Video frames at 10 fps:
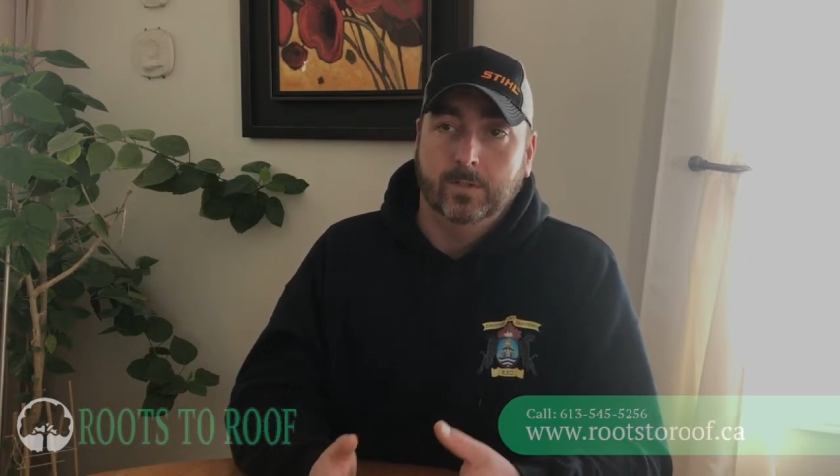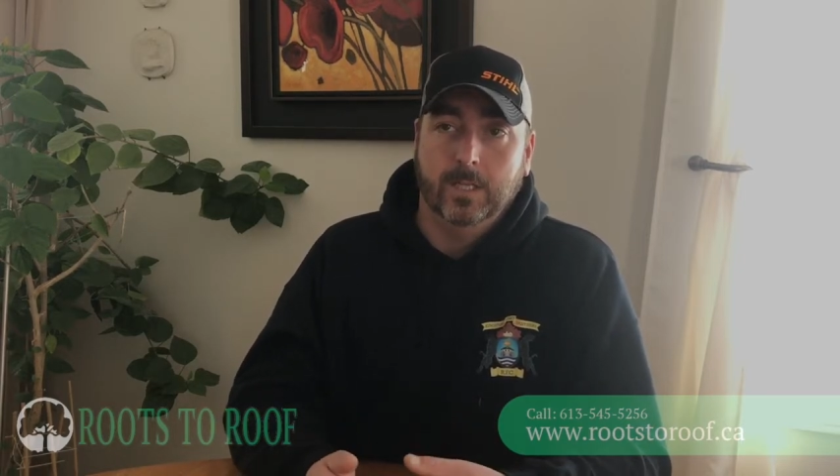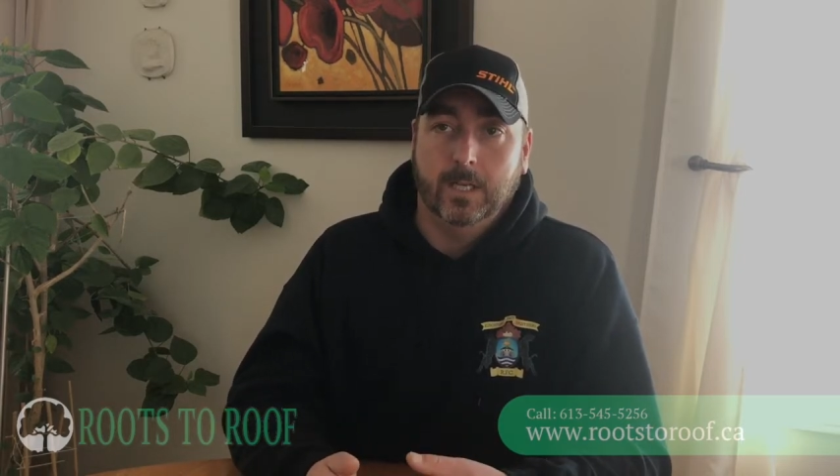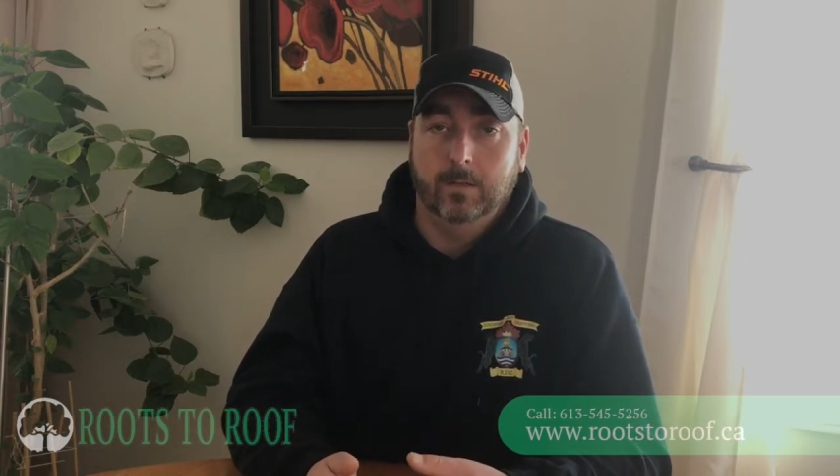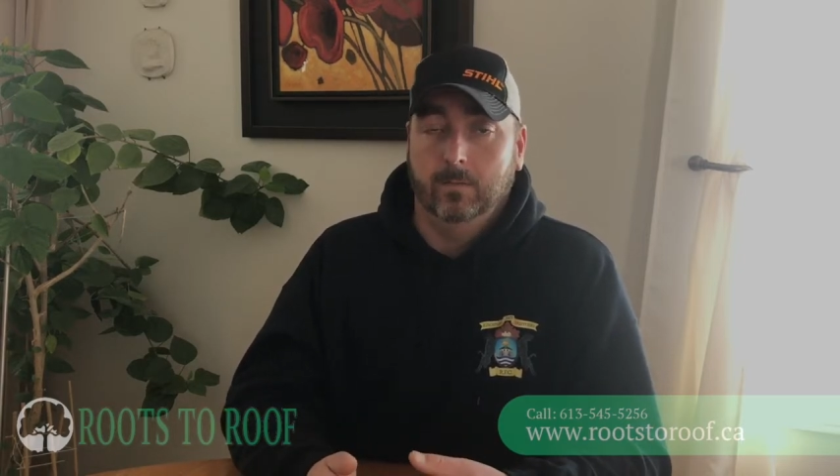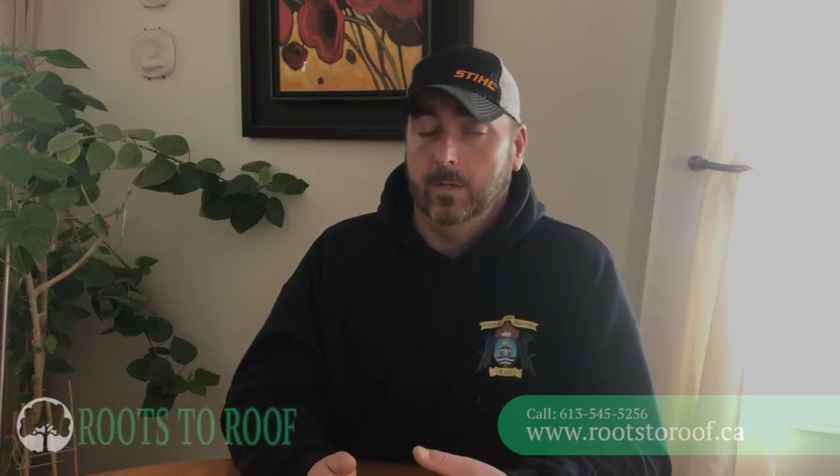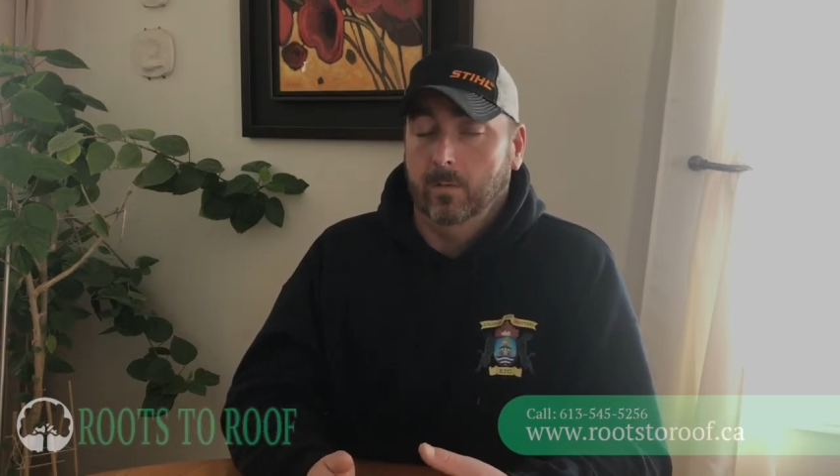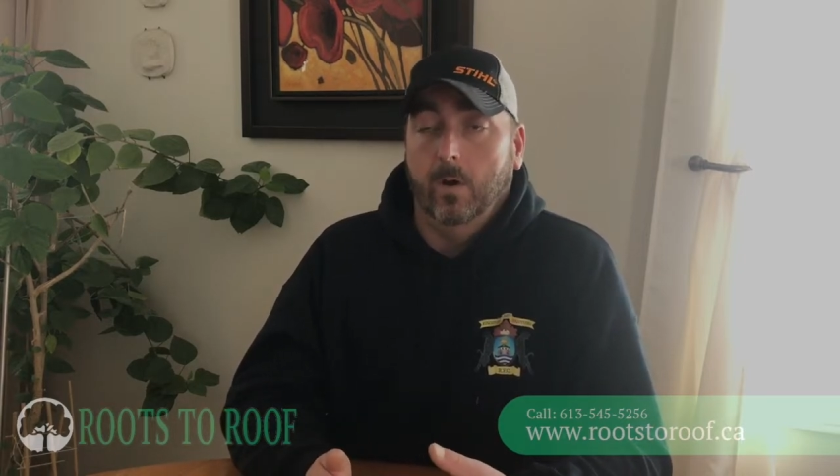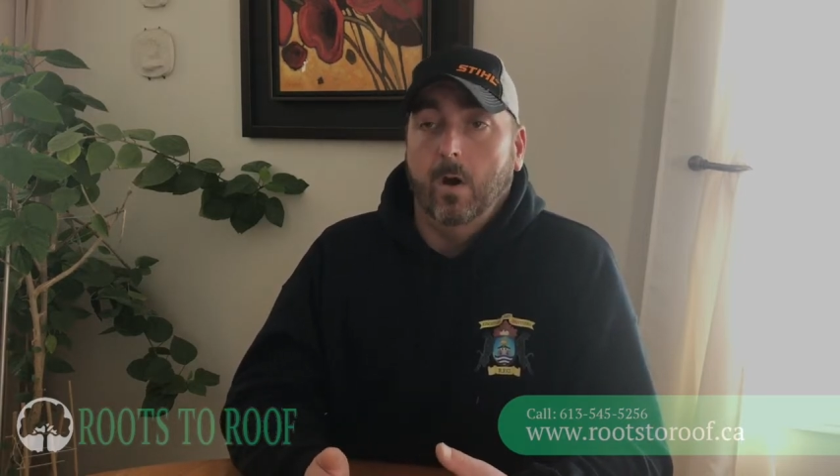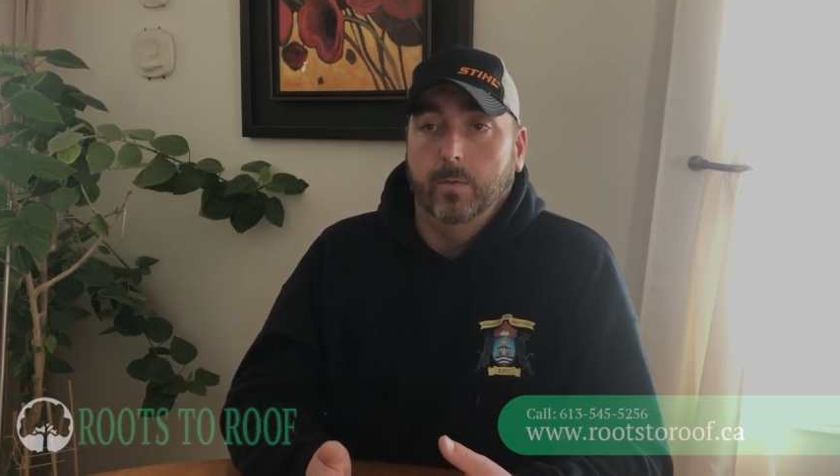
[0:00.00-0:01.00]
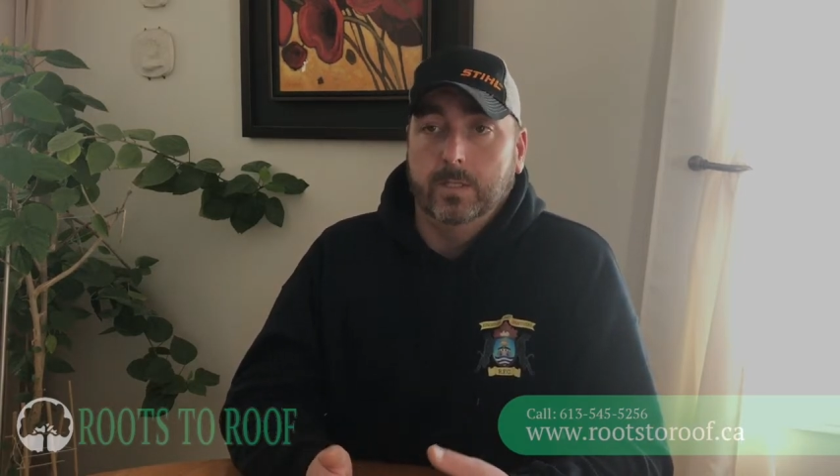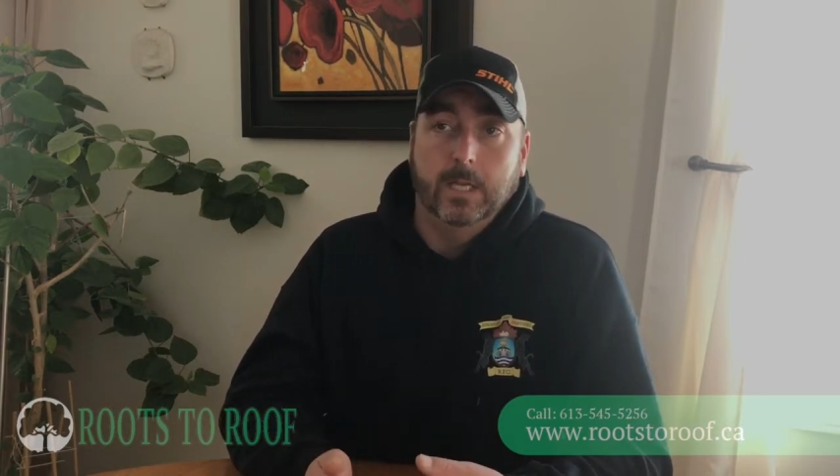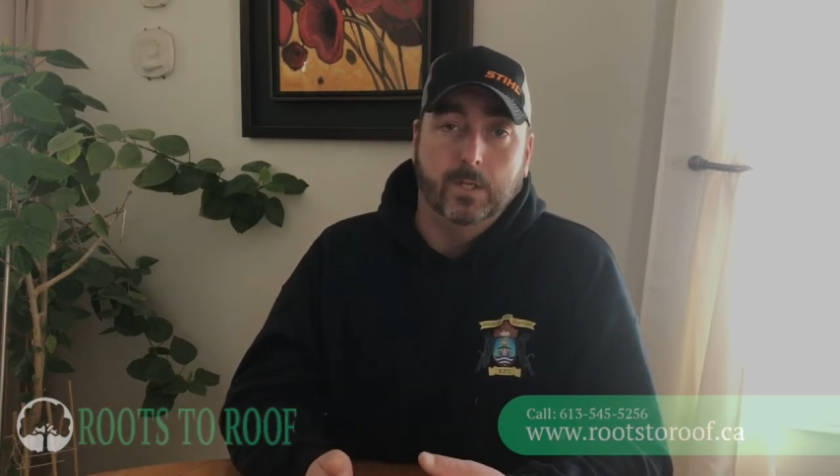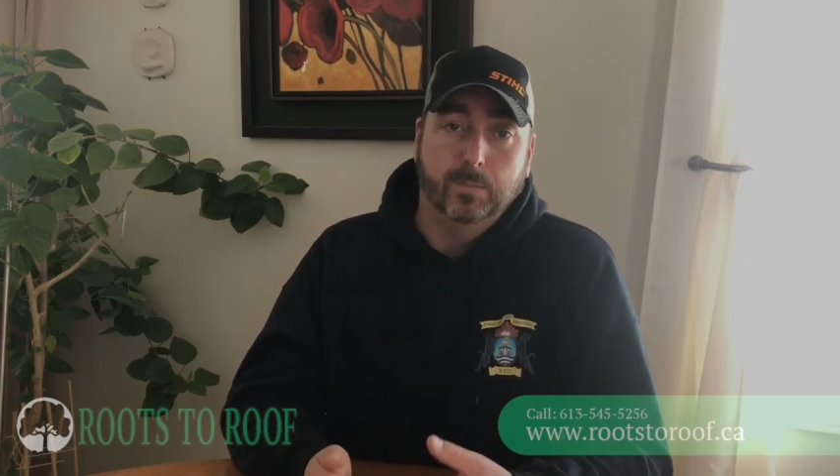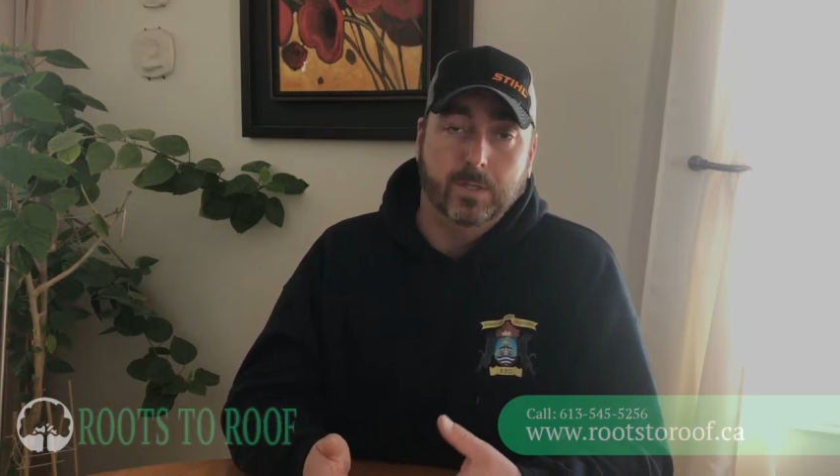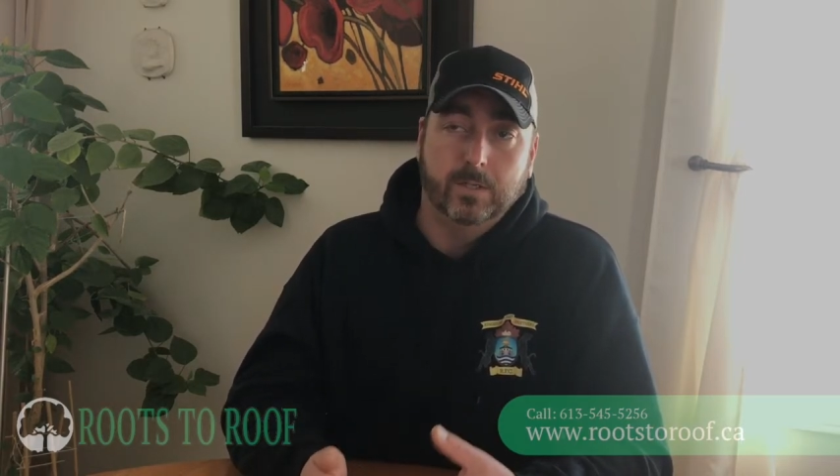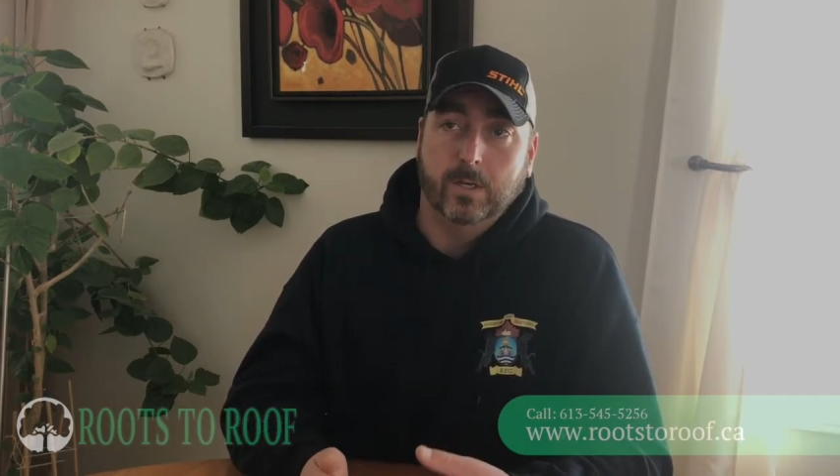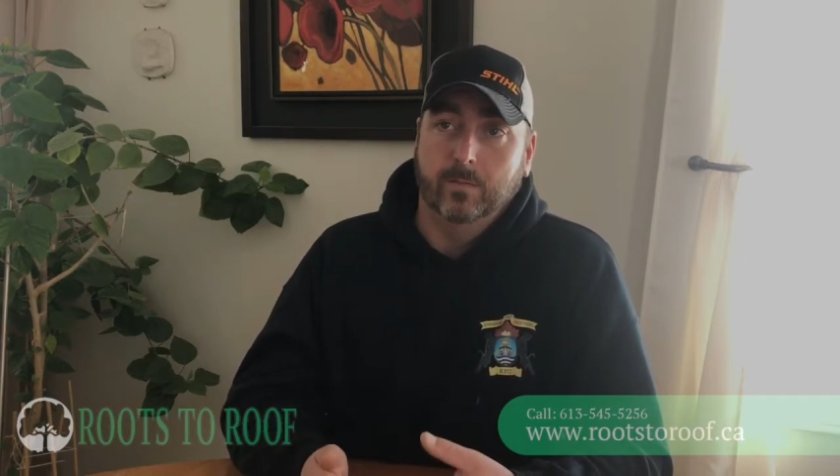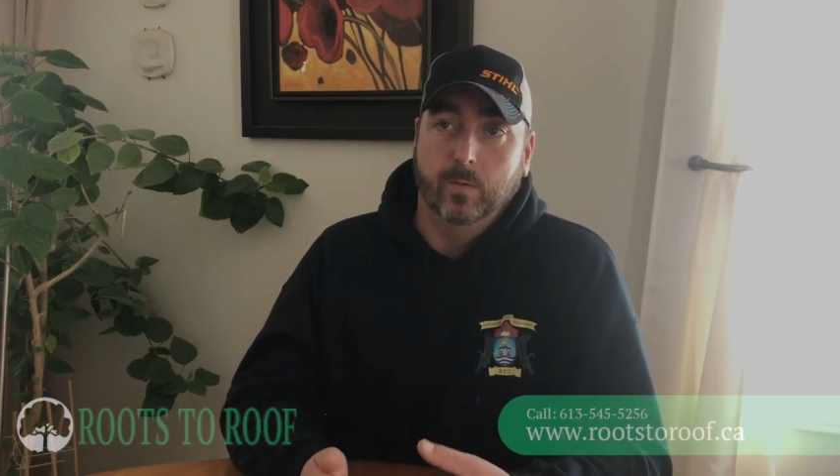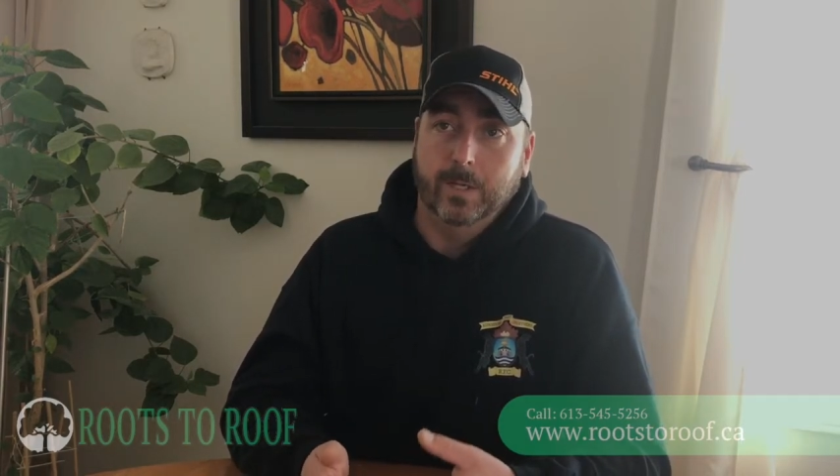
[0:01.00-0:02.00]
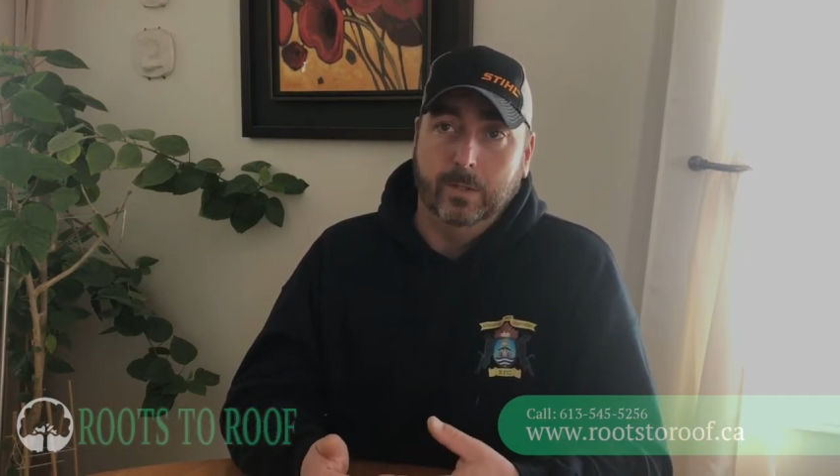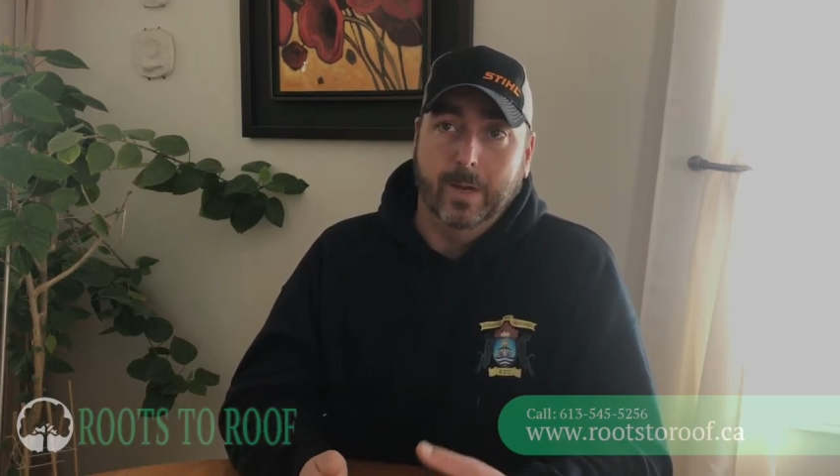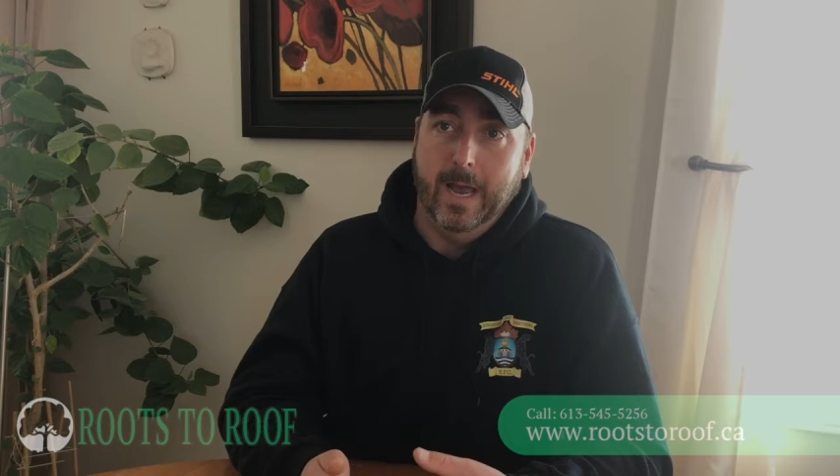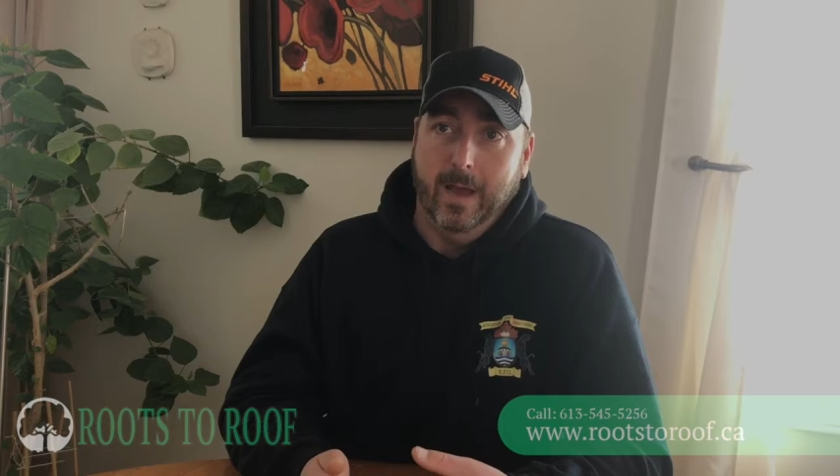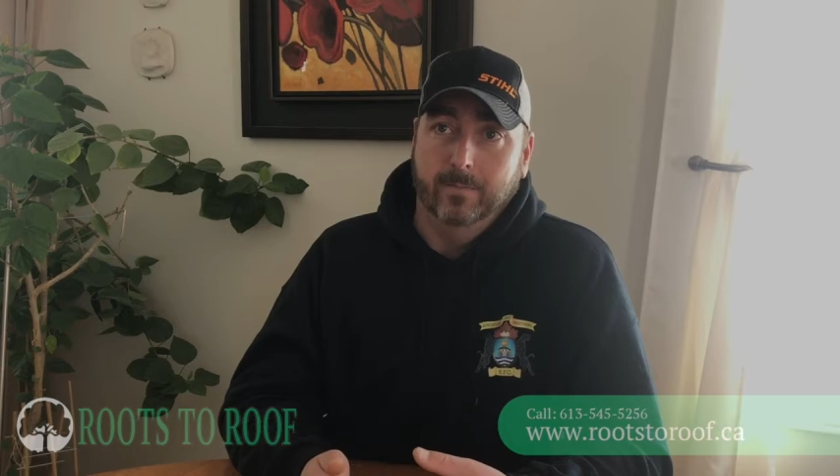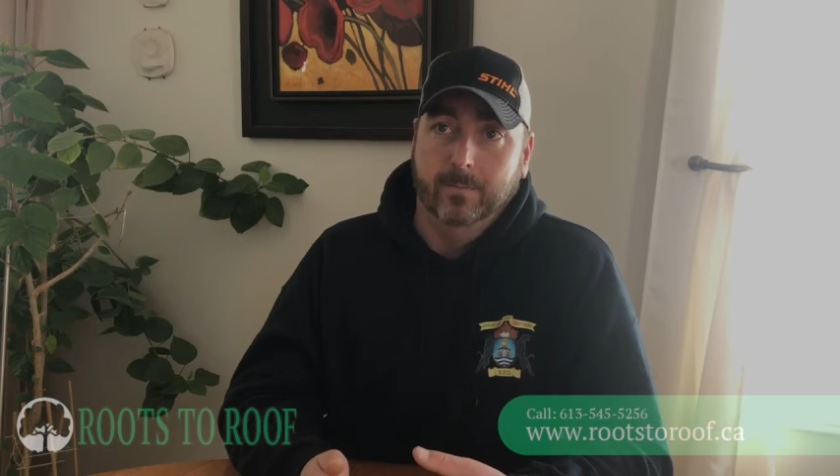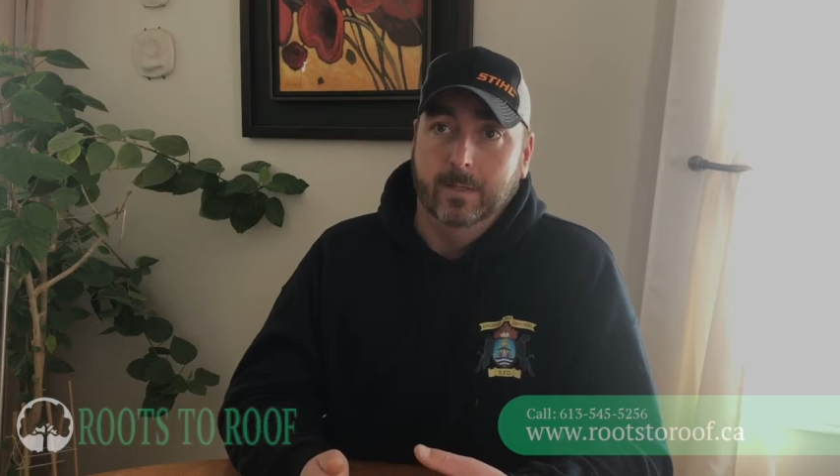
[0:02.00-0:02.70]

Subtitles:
they will always let you preserve what you have.